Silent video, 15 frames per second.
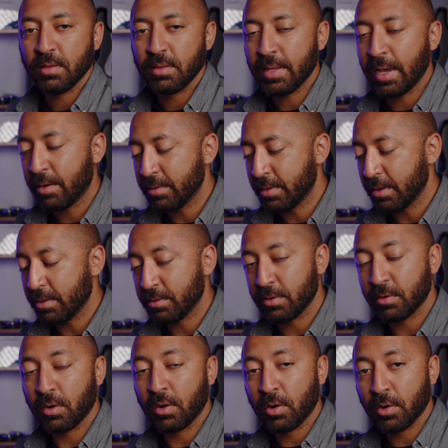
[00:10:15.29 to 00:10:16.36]
nowadays
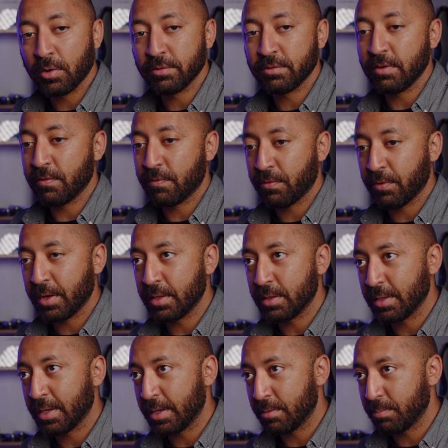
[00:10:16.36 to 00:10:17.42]
there are different
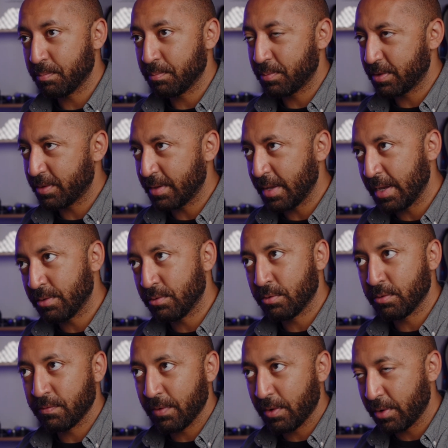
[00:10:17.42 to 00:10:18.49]
like
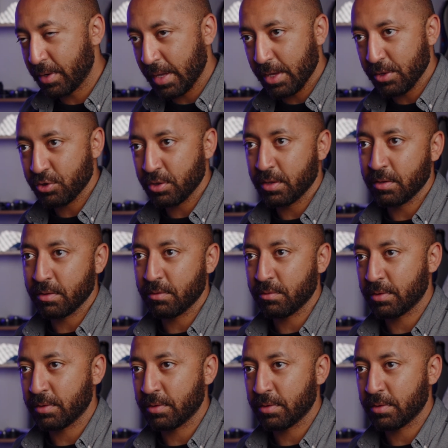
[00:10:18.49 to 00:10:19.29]
standard variations.